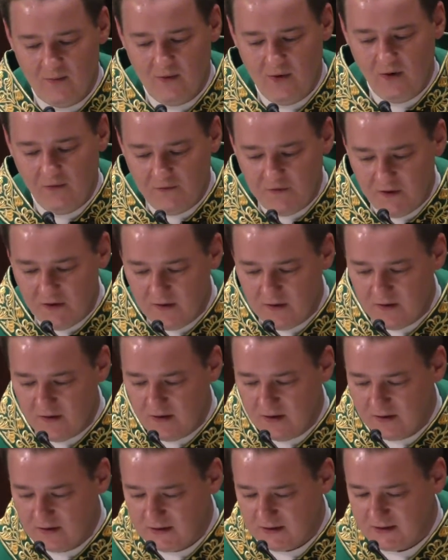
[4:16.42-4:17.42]

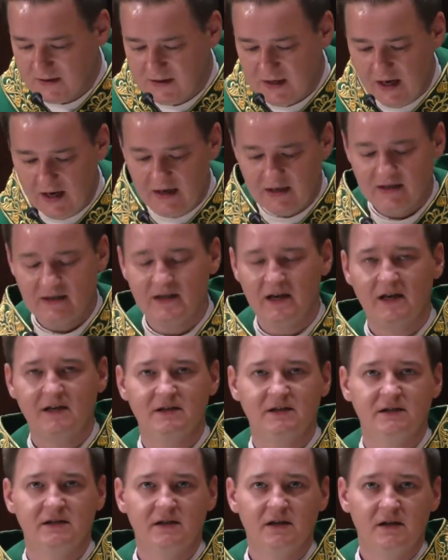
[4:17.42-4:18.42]
Often these days,
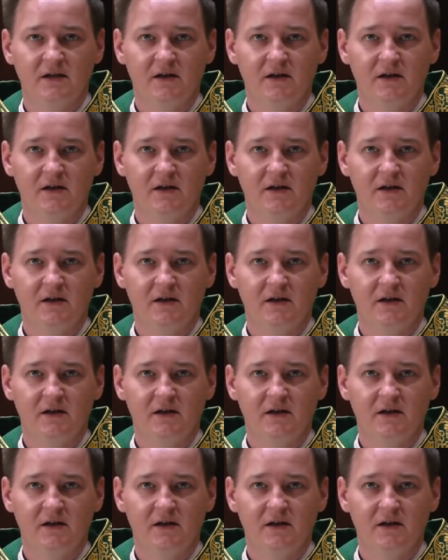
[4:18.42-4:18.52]
and